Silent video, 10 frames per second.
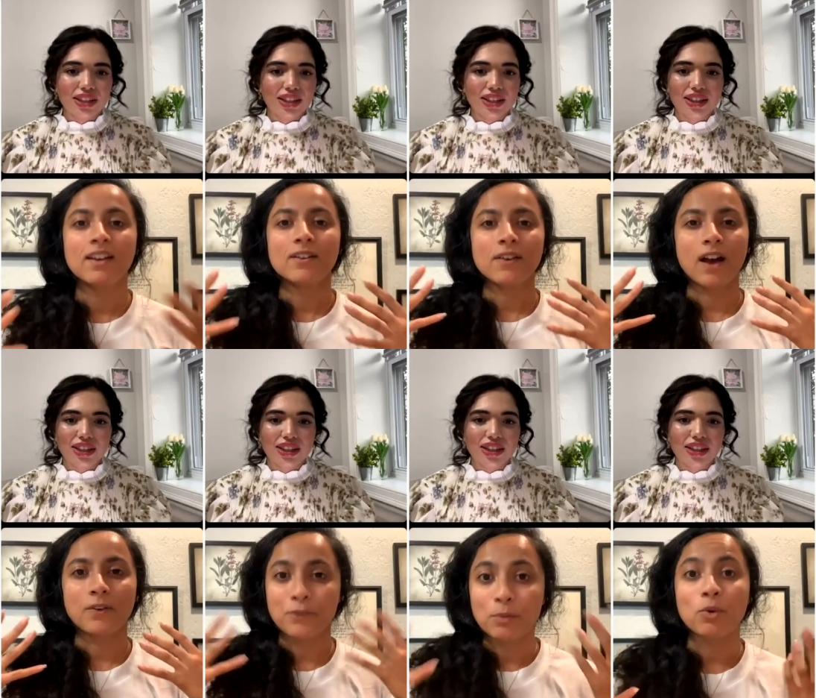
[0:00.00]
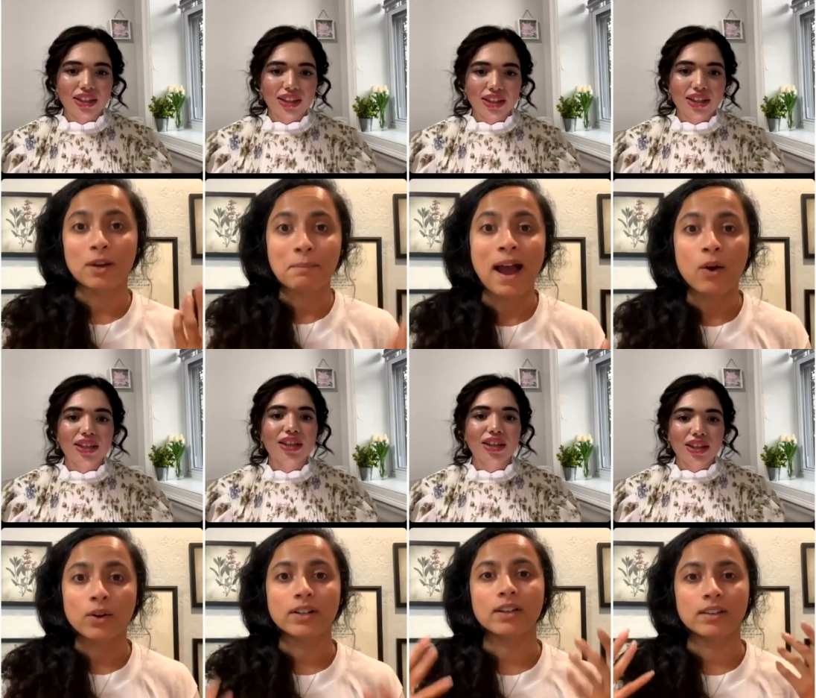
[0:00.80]
Speaker 1: uh, feel more
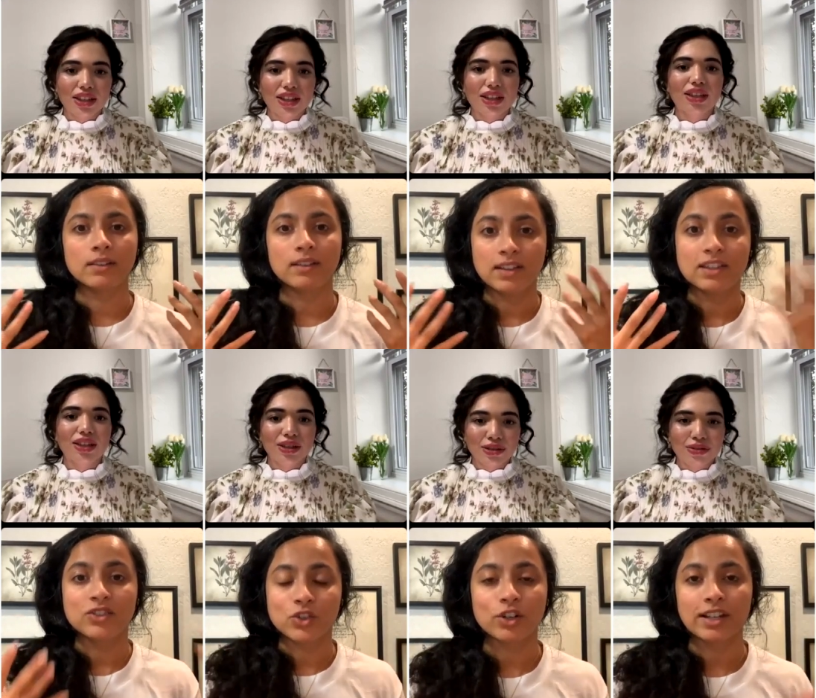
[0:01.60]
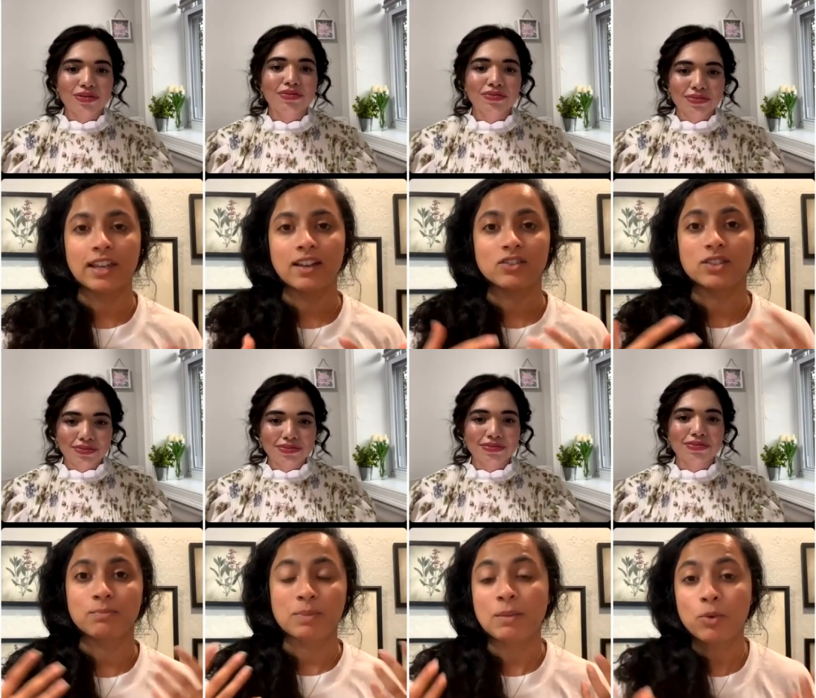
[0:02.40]
empowered in in this journey and
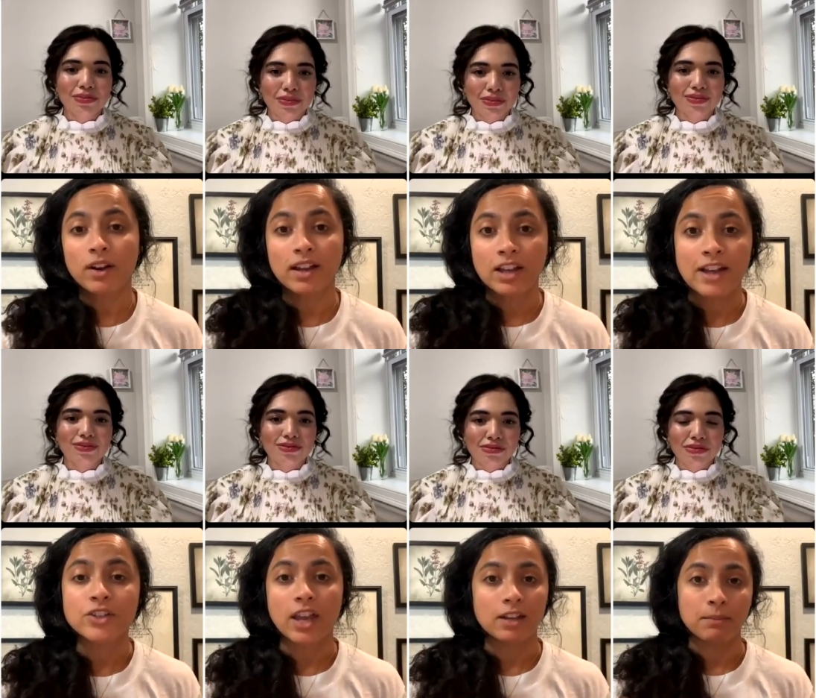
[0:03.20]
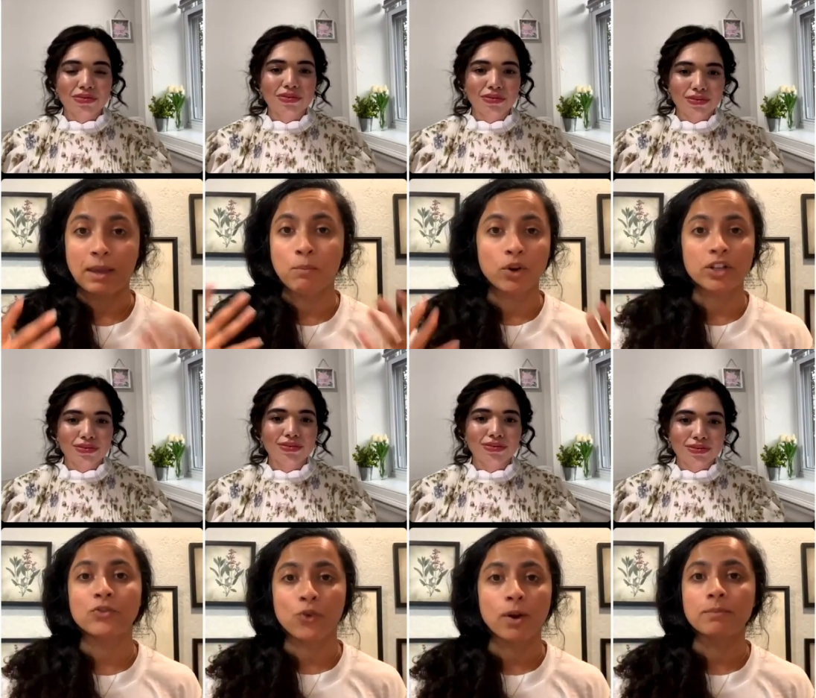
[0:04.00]
just be more educated make more
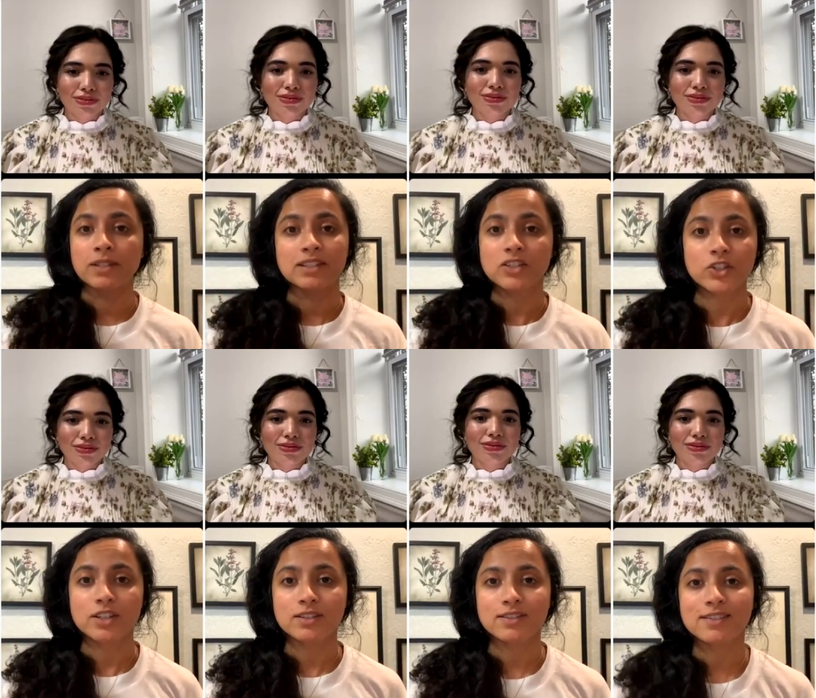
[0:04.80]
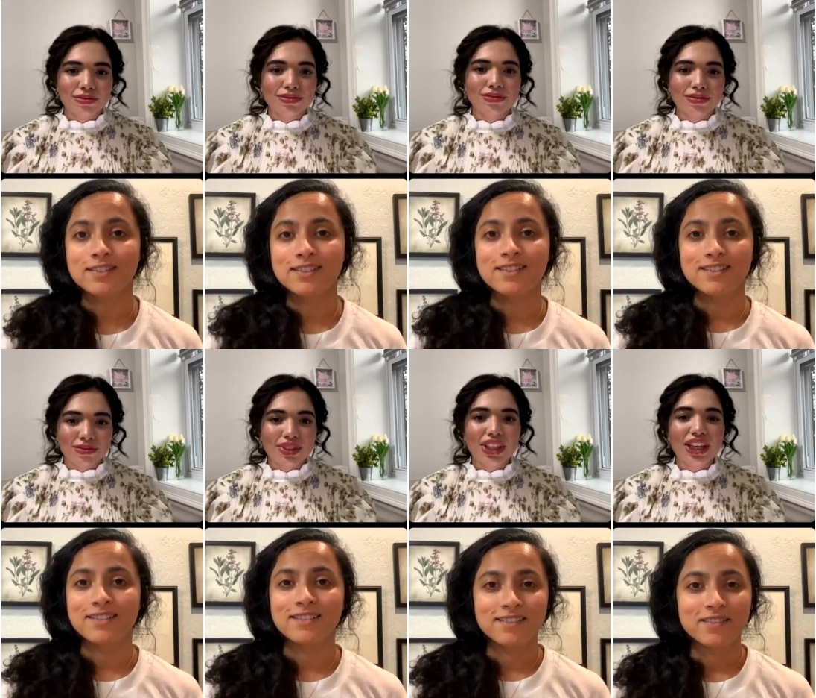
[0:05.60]
informed decisions can
Speaker 2: you
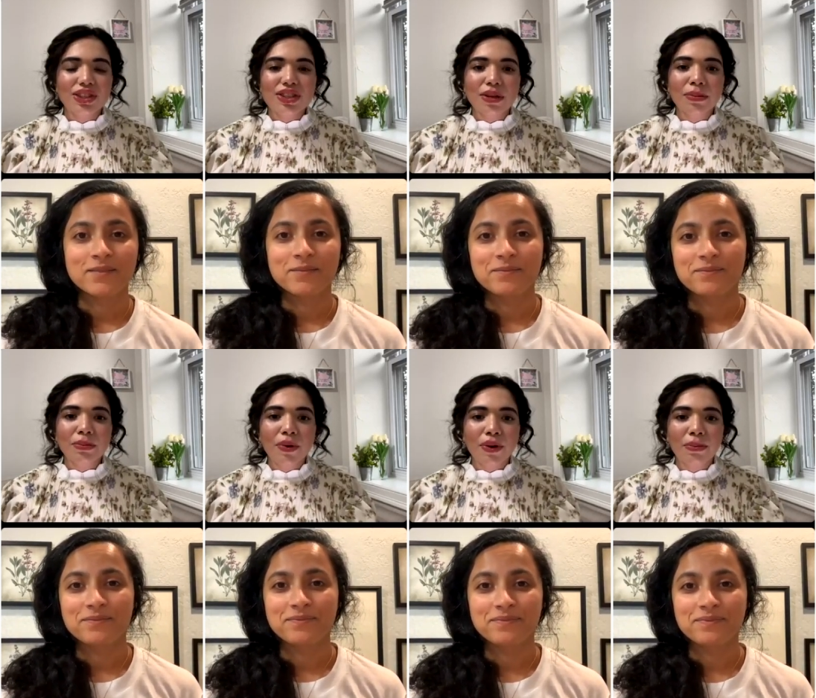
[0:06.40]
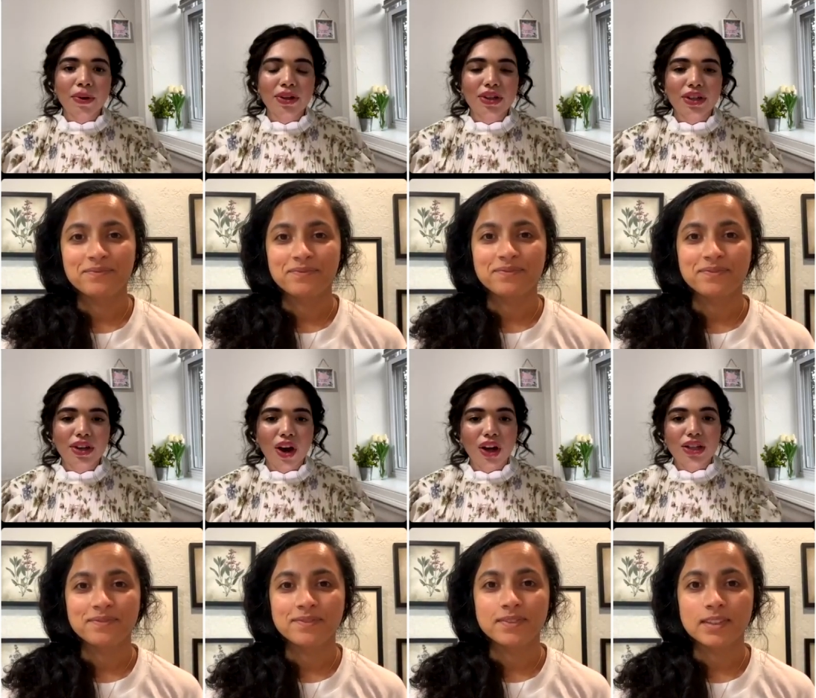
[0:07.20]
tell me more about the
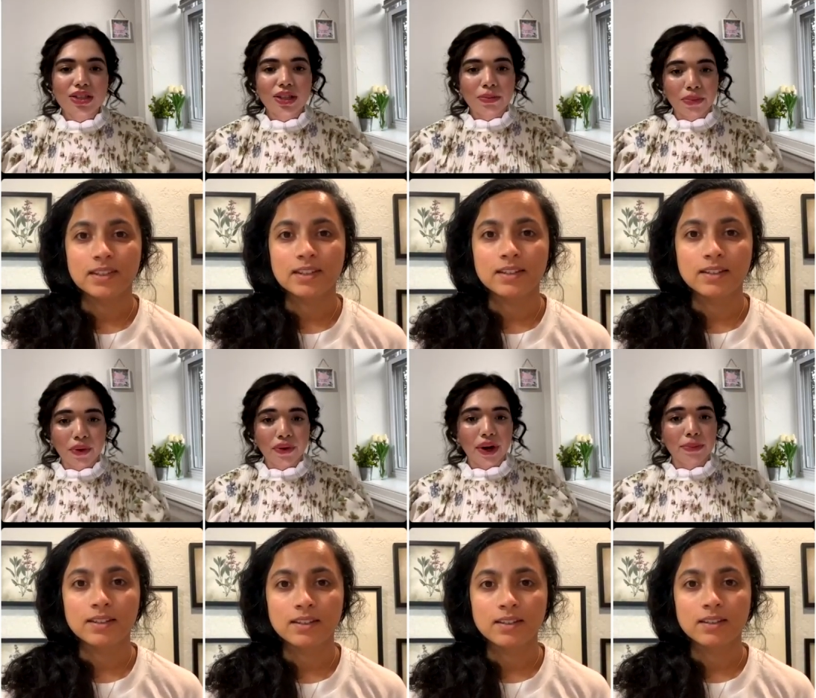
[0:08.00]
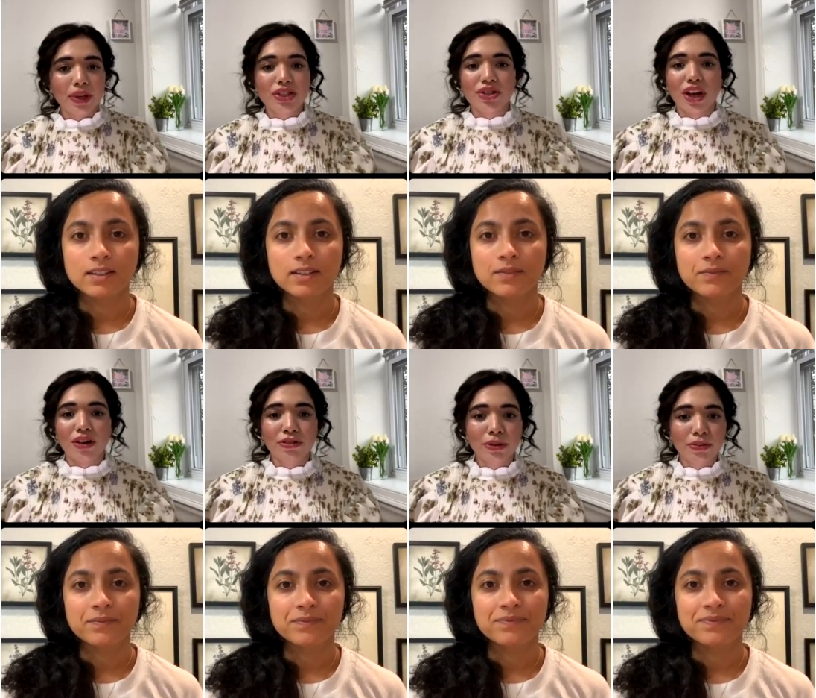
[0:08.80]
holistic program that you
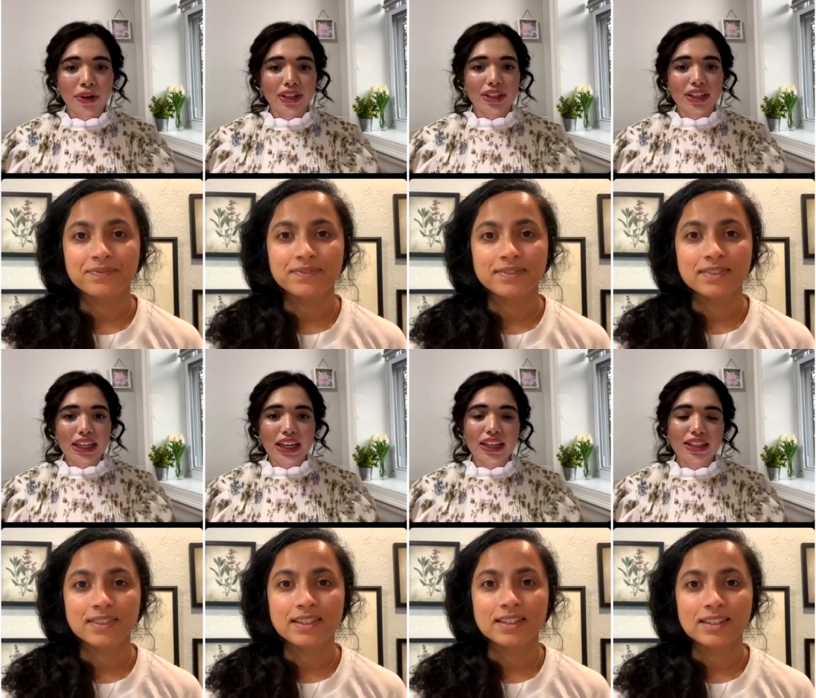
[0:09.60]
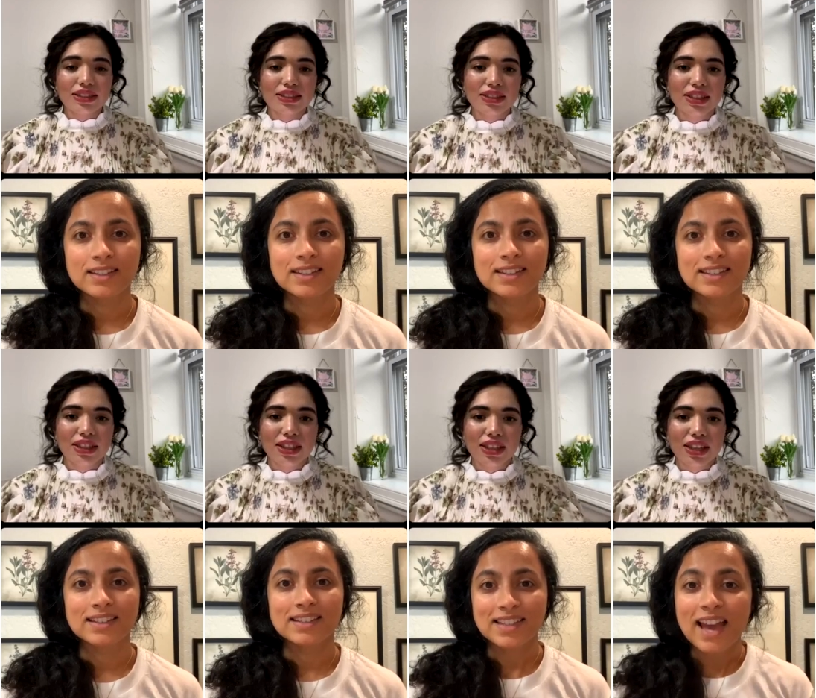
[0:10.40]
have for the pregnant ladies?
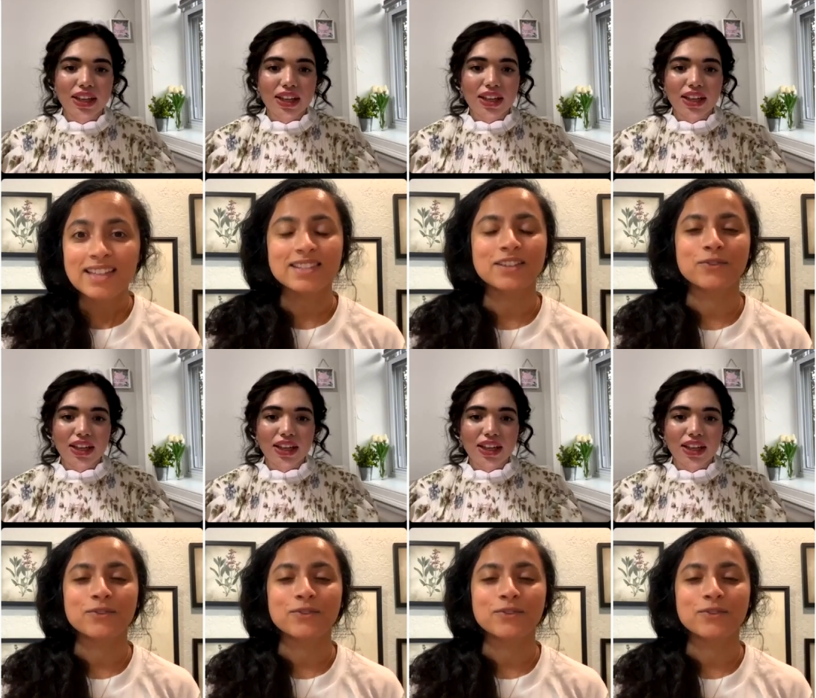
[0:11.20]
Yes, of